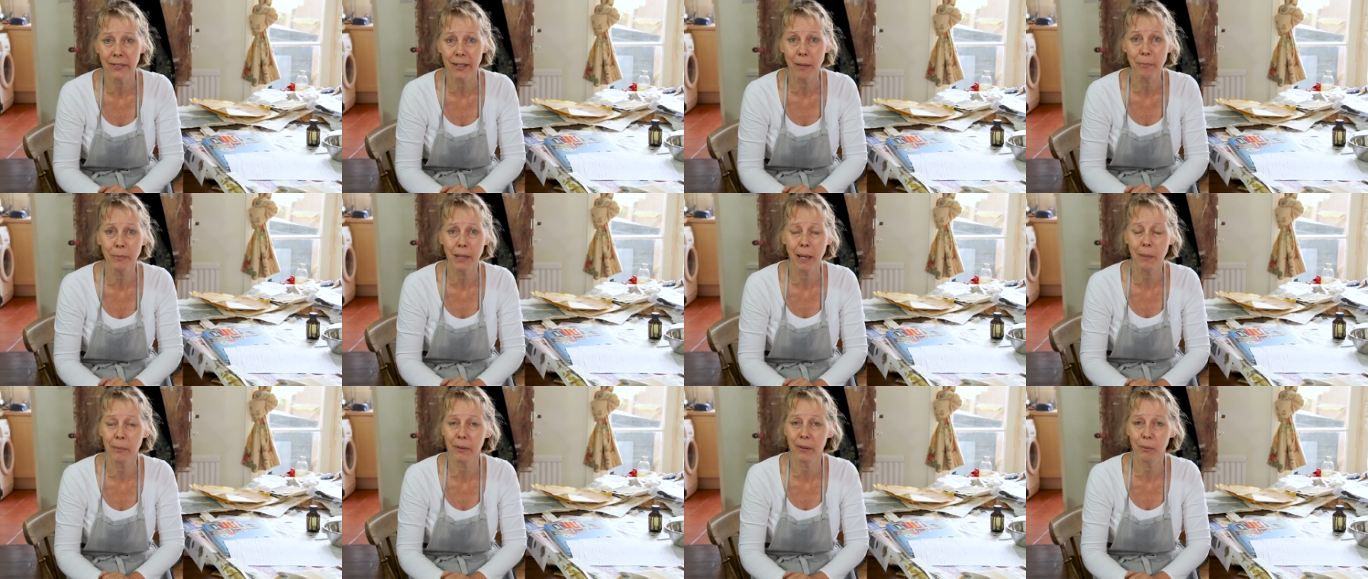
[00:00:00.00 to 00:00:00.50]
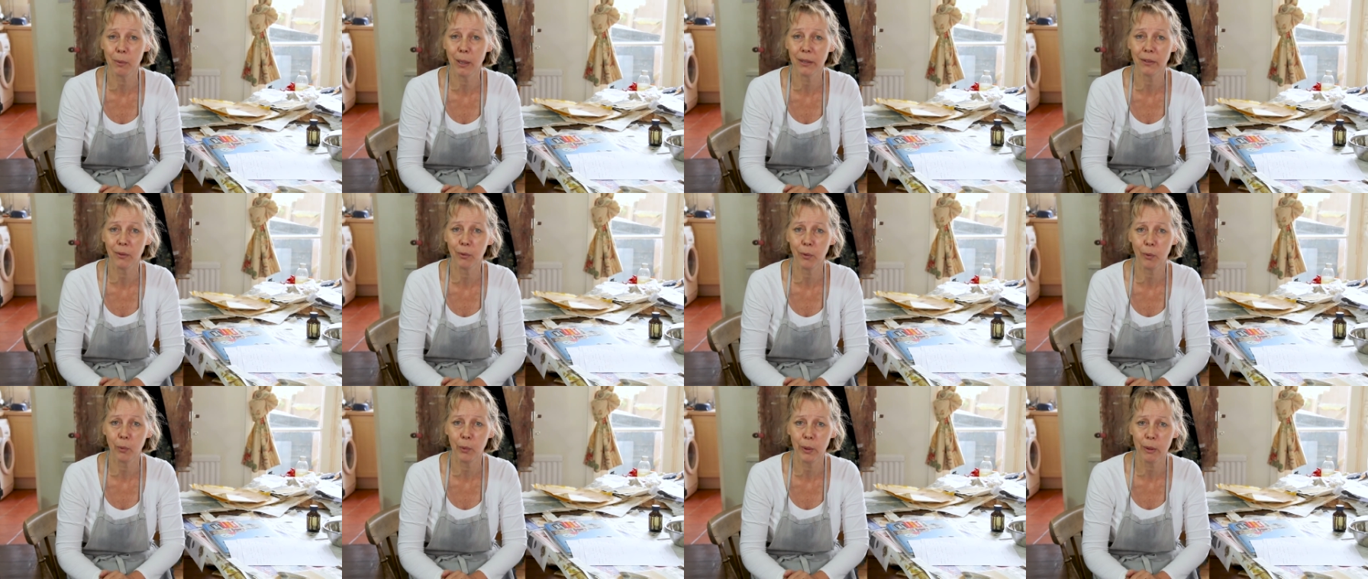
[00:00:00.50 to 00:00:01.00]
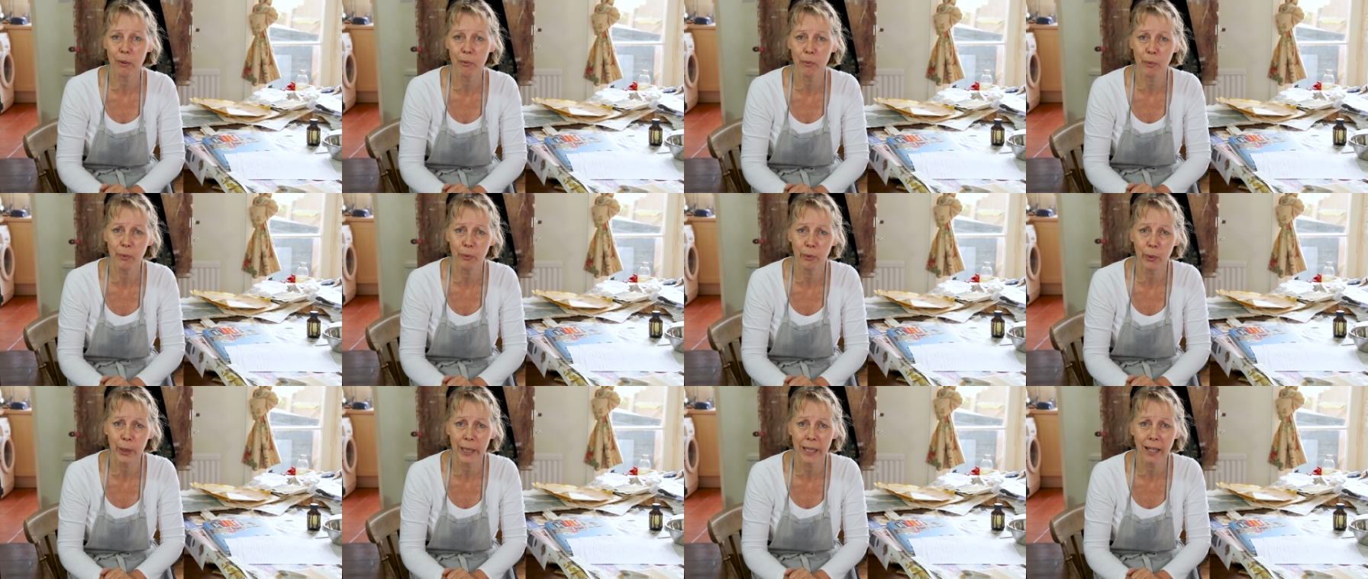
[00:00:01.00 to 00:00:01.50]
Sometimes I wonder with
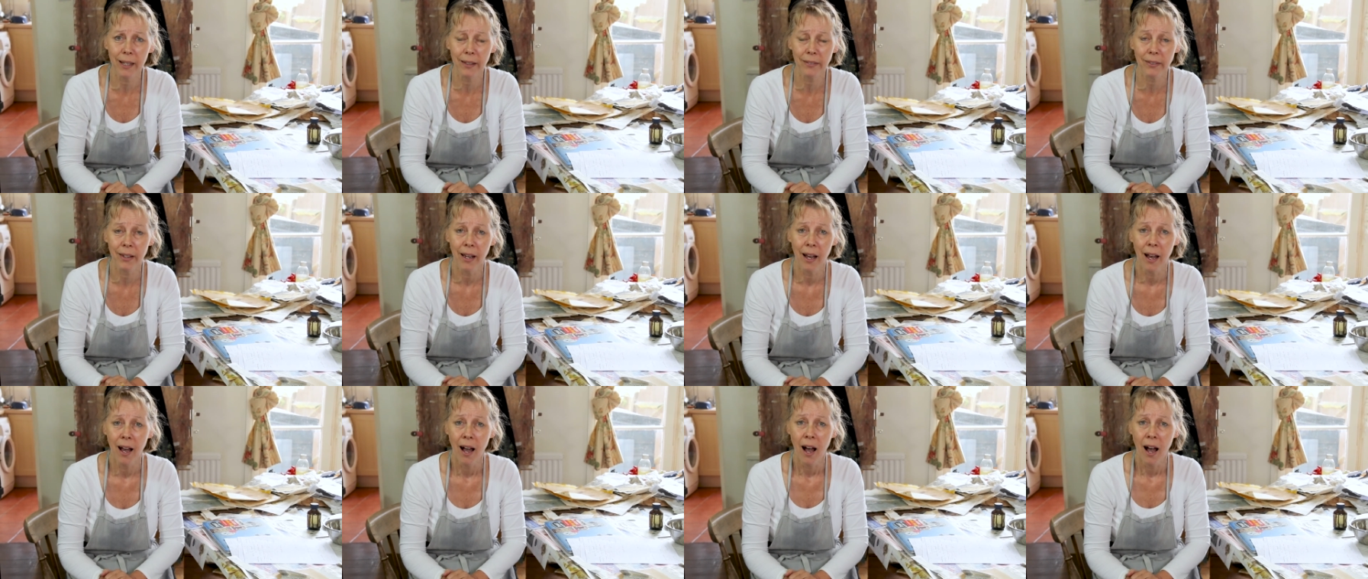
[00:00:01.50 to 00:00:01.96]
Vuillard,